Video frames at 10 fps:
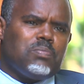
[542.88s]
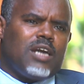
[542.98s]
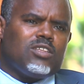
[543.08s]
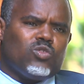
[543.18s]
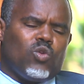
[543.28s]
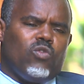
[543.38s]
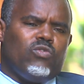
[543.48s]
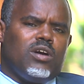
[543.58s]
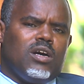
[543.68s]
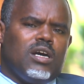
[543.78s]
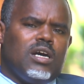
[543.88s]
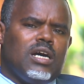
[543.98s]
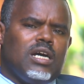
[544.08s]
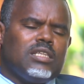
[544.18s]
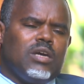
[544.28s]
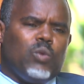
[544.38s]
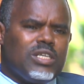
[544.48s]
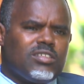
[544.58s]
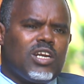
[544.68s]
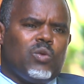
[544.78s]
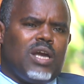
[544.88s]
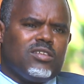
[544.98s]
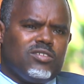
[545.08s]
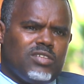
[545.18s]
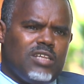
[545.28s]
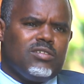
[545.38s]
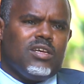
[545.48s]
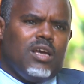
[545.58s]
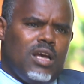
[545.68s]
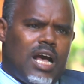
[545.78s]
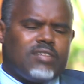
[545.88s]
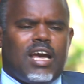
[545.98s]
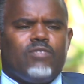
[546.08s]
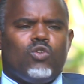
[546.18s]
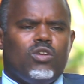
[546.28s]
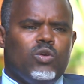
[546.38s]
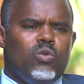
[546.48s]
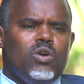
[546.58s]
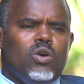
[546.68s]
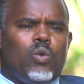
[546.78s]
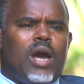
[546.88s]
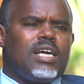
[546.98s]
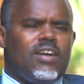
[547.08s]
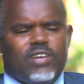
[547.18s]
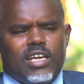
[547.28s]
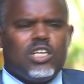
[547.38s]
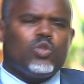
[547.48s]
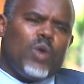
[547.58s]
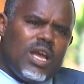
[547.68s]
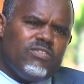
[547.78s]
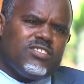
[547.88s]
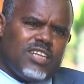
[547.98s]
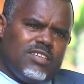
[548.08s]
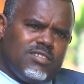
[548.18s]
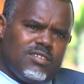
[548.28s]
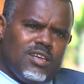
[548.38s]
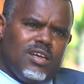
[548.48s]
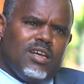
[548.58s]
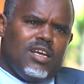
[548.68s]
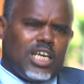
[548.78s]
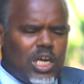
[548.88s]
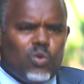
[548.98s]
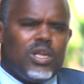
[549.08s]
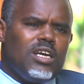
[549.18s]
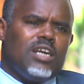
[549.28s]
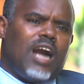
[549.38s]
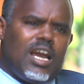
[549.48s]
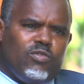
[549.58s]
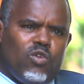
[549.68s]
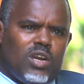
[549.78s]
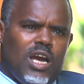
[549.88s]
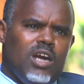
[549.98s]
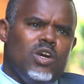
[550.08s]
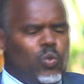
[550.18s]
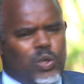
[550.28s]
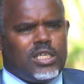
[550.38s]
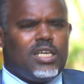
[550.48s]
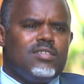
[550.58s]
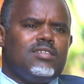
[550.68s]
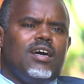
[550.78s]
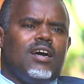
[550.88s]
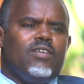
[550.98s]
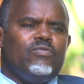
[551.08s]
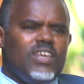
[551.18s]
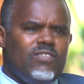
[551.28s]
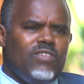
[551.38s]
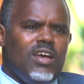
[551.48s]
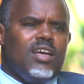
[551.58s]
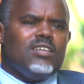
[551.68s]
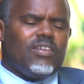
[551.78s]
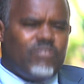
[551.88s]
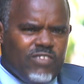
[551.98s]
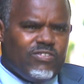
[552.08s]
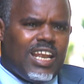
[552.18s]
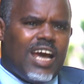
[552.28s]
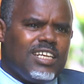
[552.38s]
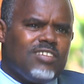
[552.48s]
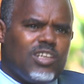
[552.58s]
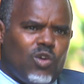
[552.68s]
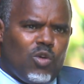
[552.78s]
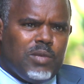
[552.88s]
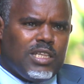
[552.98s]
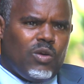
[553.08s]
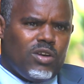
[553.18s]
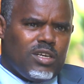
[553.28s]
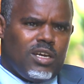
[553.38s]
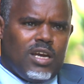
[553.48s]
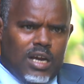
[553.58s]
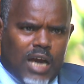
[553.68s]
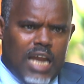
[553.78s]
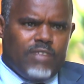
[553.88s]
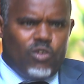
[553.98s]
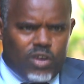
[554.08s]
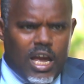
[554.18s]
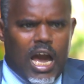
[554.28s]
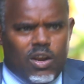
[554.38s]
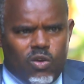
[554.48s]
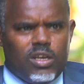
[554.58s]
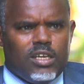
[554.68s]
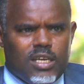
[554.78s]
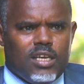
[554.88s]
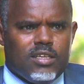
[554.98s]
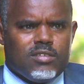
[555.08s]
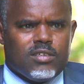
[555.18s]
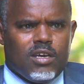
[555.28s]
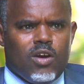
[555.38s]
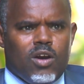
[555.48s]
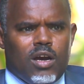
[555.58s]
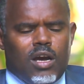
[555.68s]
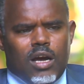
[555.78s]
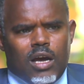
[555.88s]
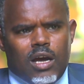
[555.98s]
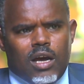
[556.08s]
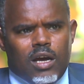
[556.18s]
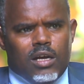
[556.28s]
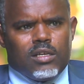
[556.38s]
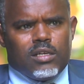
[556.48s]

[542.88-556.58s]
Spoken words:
parts of the western United States. As I have told you, we are covering 12 states, including California, which is the fifth largest economy in the world. California alone is the